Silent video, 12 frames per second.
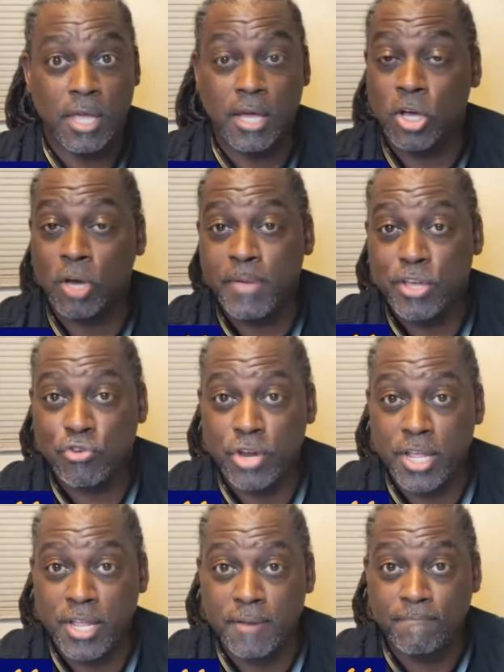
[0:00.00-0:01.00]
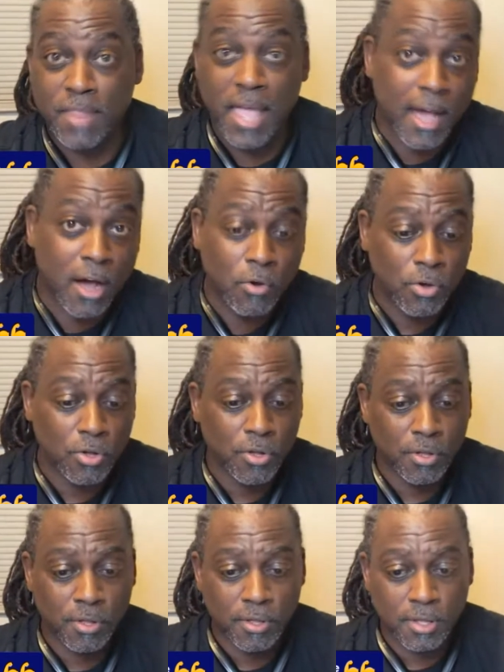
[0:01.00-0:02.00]
It could be greed. Now,
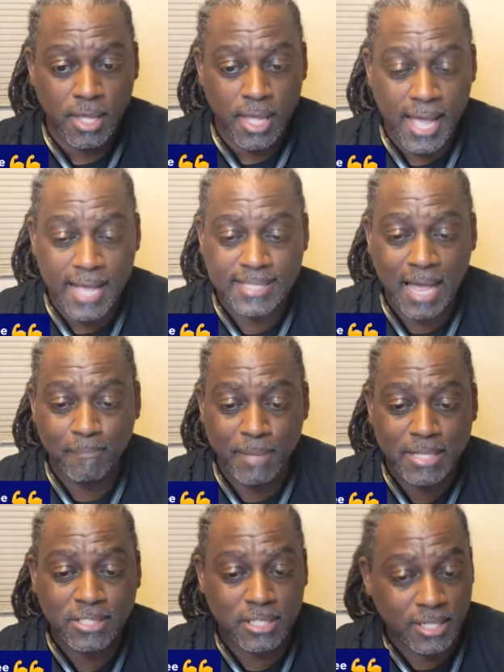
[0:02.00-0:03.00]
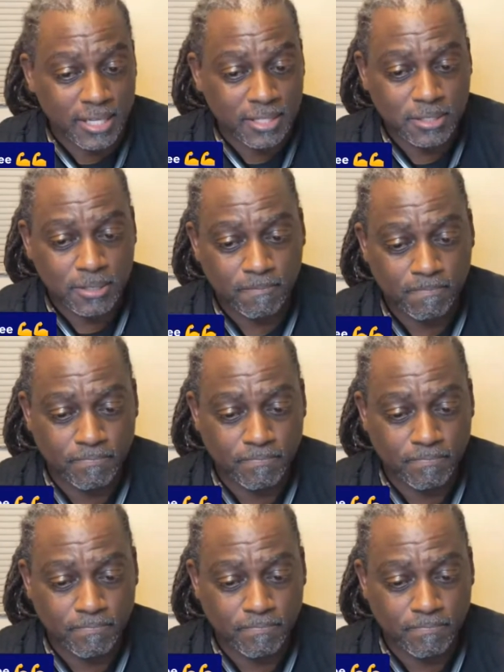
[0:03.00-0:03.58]
as I mentioned this,